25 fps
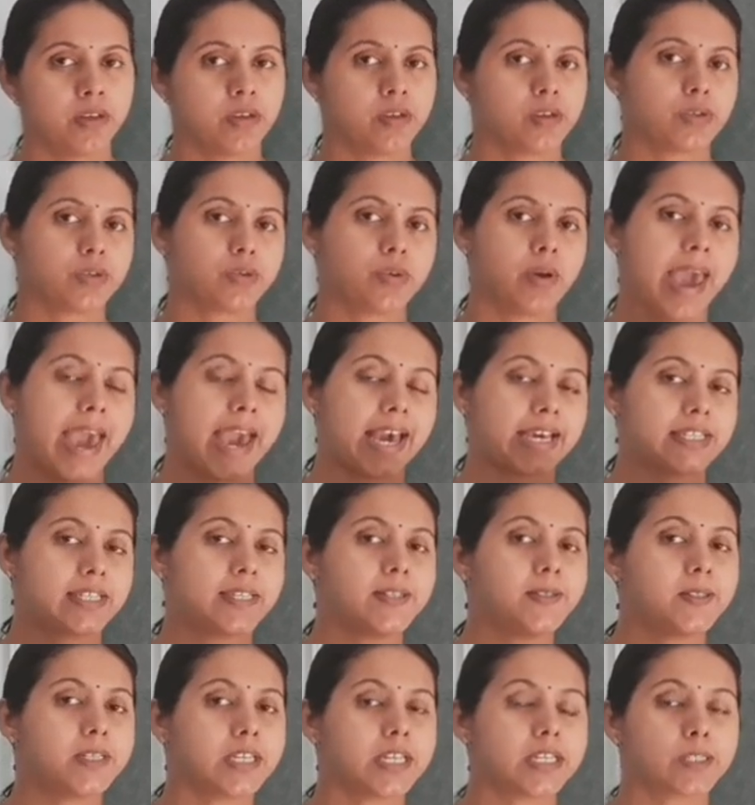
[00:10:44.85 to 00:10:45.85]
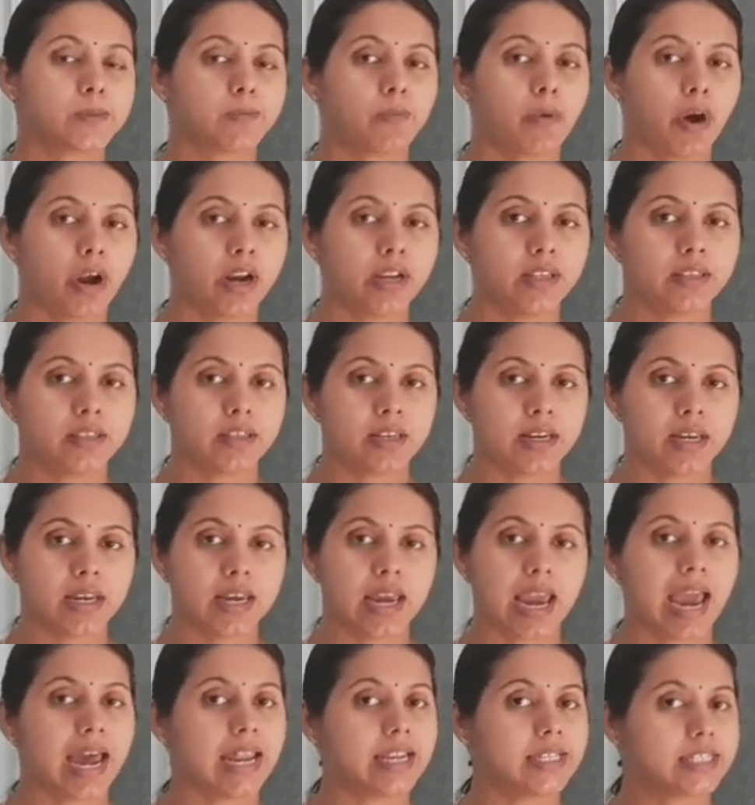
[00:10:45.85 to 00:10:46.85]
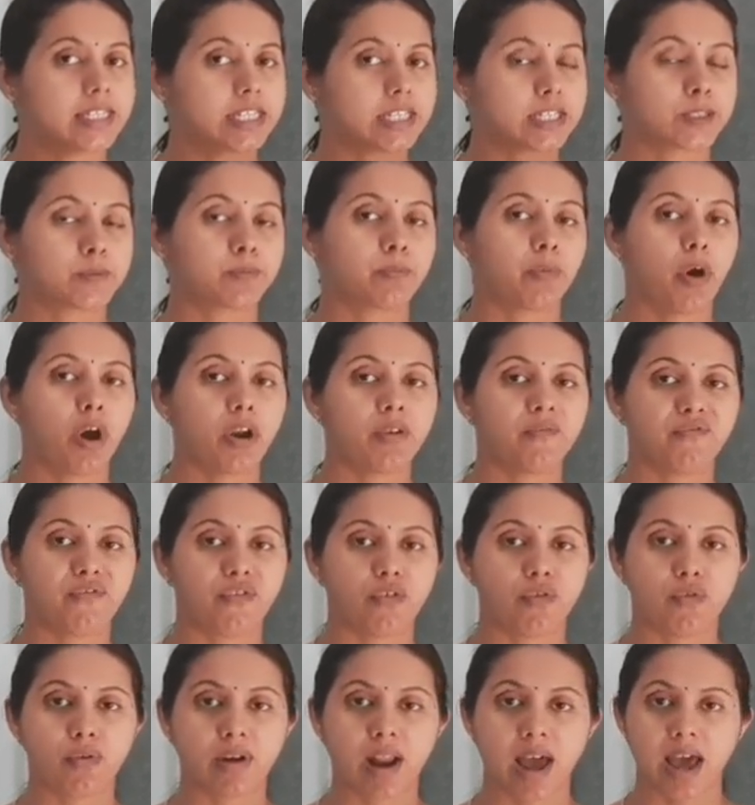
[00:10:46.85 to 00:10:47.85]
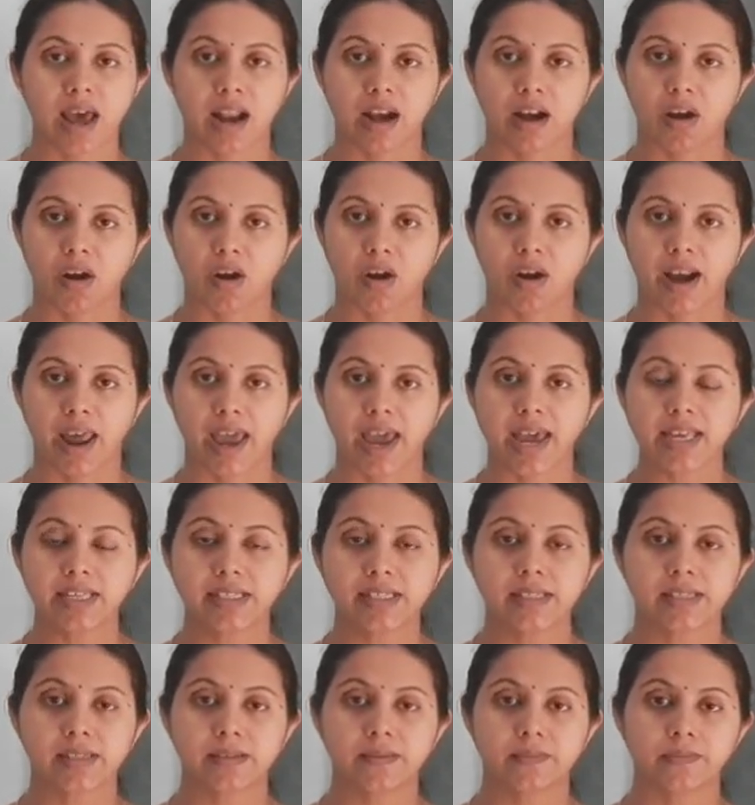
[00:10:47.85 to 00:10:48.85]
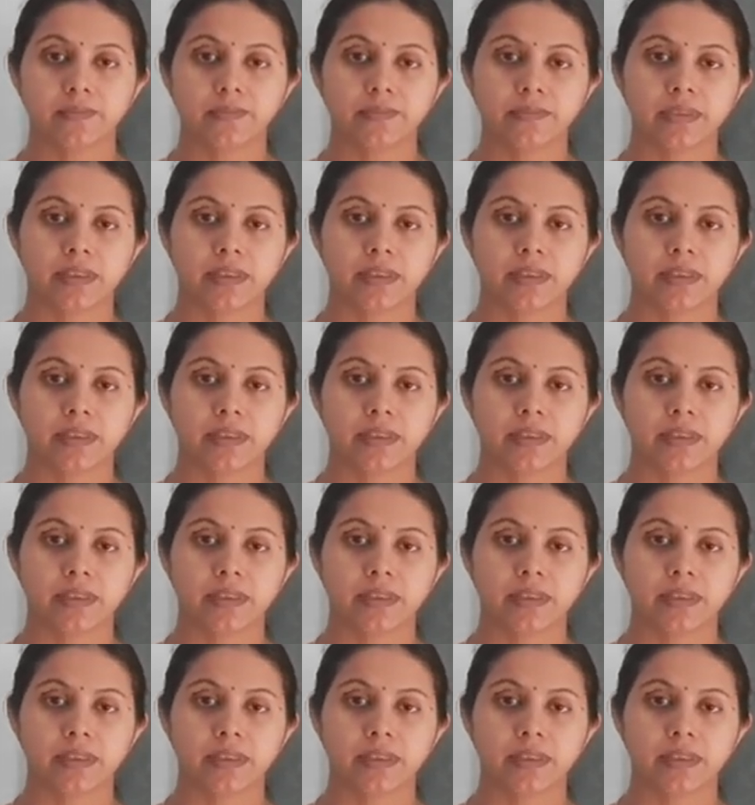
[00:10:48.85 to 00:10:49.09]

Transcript: So axiom 6.3 and 6.4 are known as